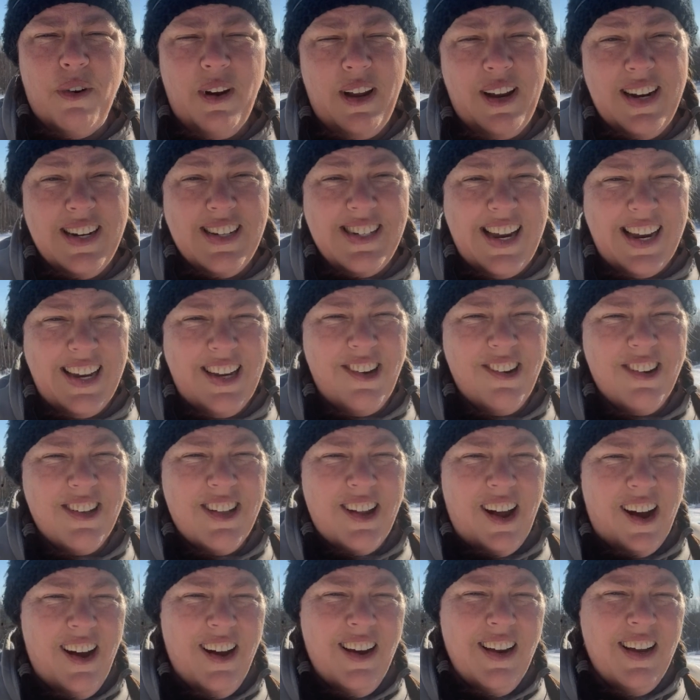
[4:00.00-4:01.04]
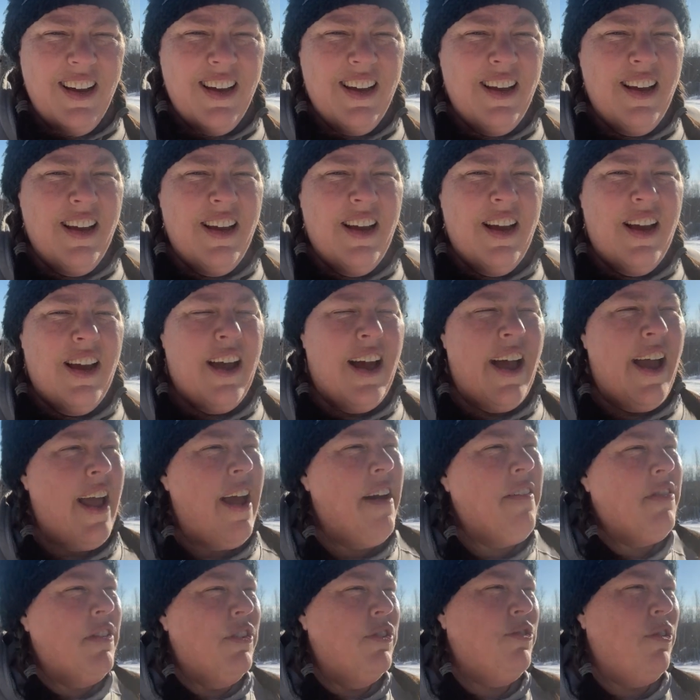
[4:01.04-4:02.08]
gonna take you along. I
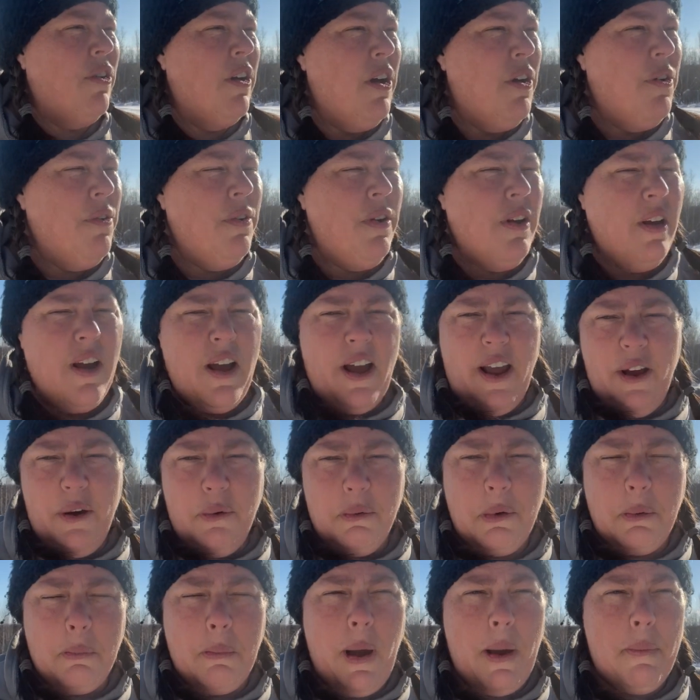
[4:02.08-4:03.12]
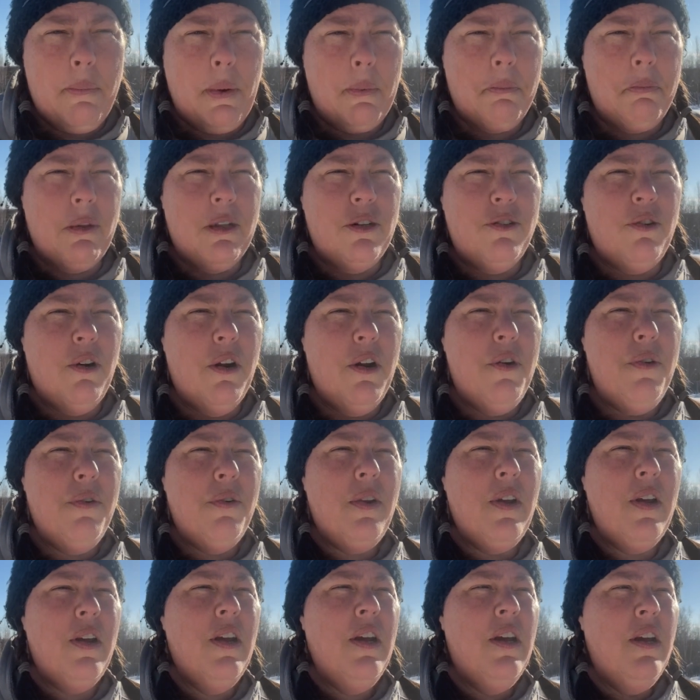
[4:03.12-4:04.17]
have the drone. I hope to pop up the
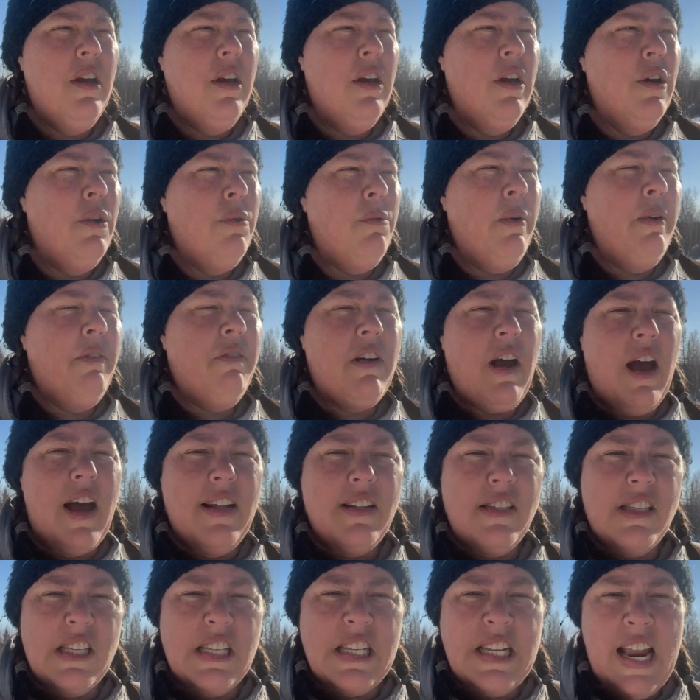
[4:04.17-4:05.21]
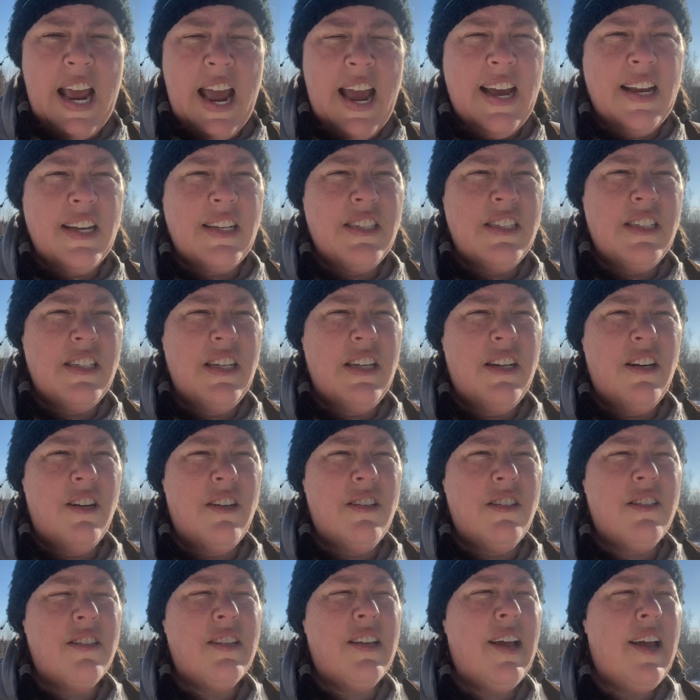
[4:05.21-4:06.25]
drone. We've got snacks in
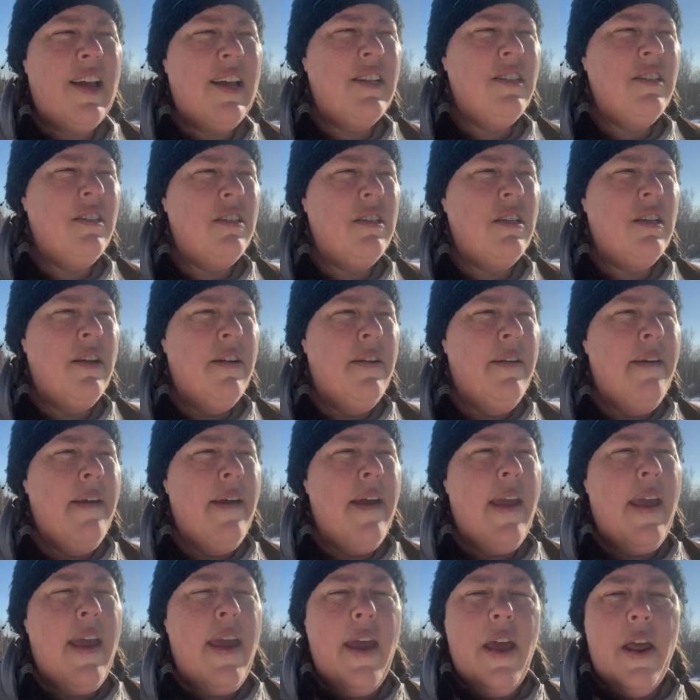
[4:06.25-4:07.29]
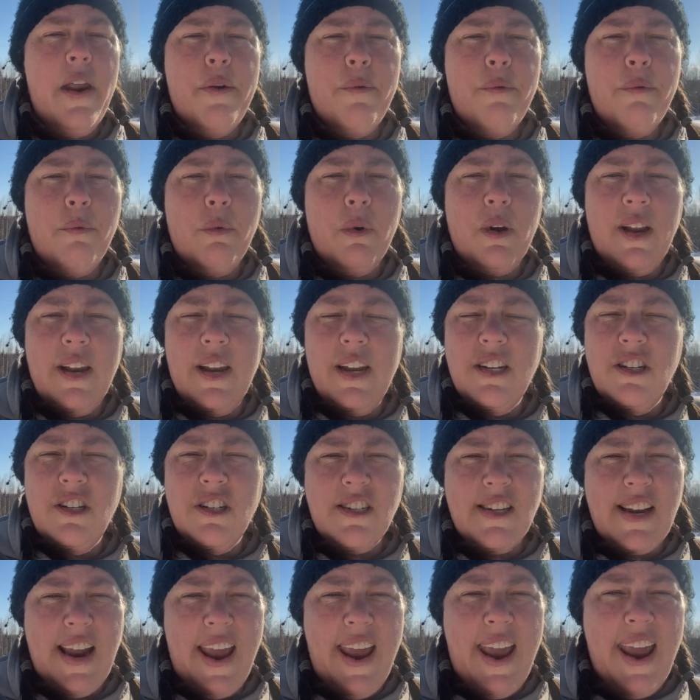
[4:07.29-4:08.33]
our sleds, and we're gonna
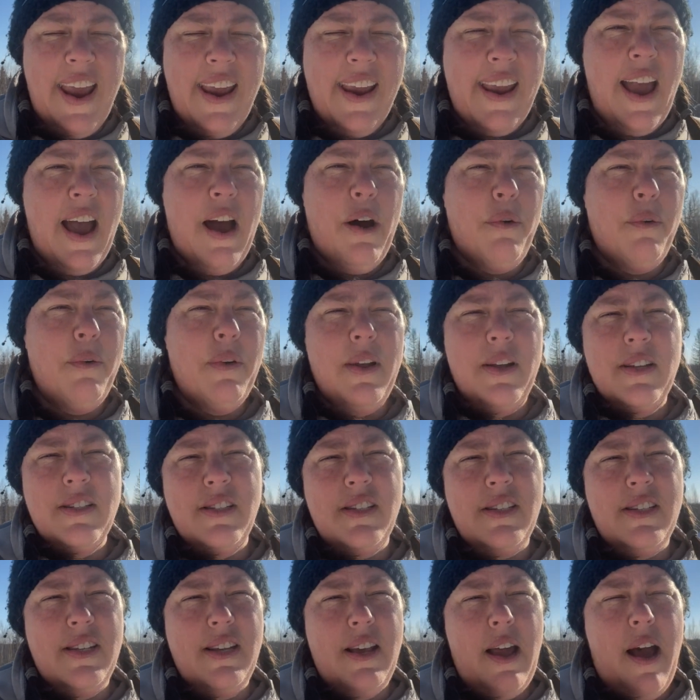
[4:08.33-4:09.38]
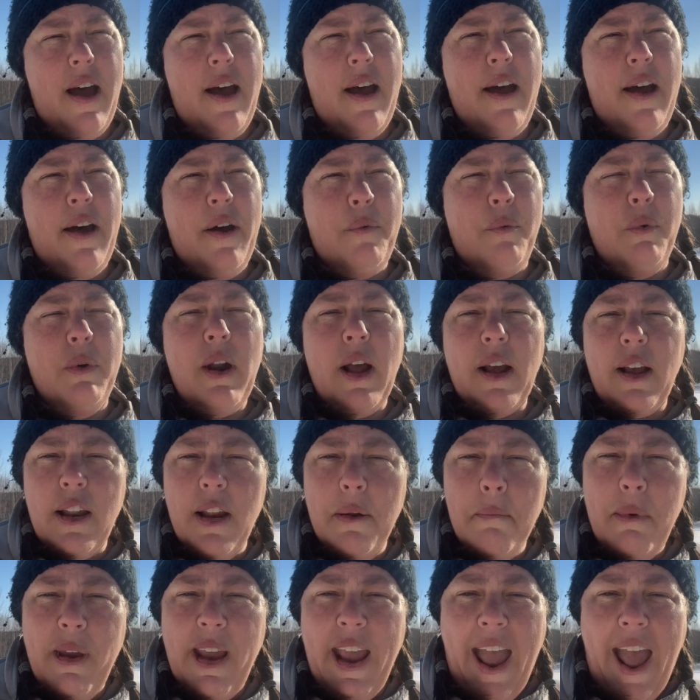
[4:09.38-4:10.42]
just hang out. We're not
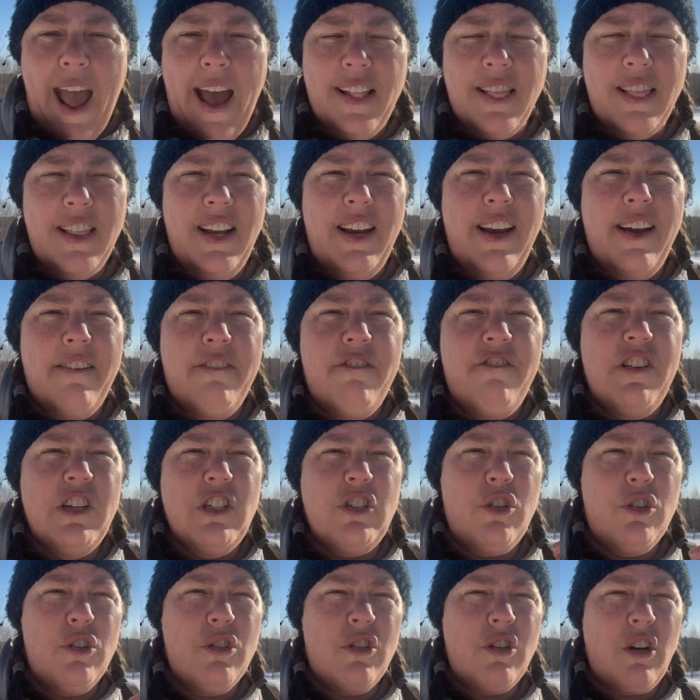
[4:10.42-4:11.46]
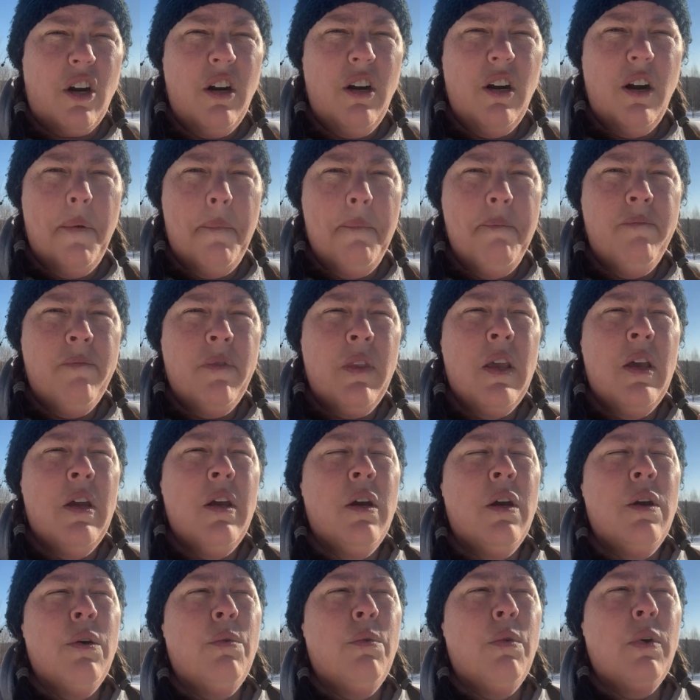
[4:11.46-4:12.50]
gonna be at the official start.
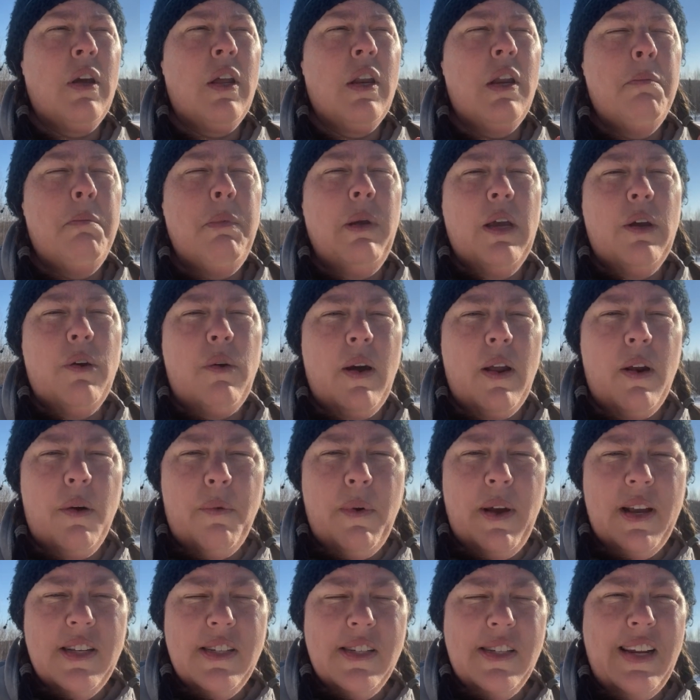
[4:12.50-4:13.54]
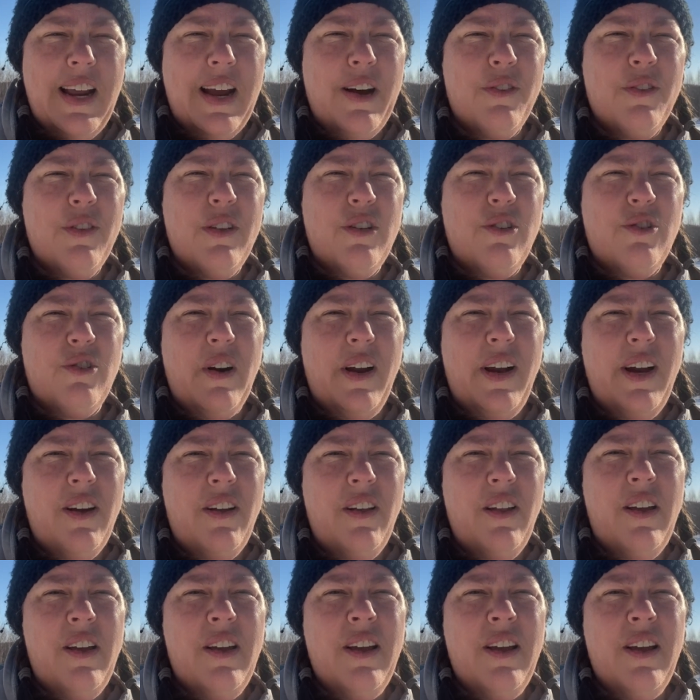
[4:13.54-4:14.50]
We're gonna be quite a ways down the trail,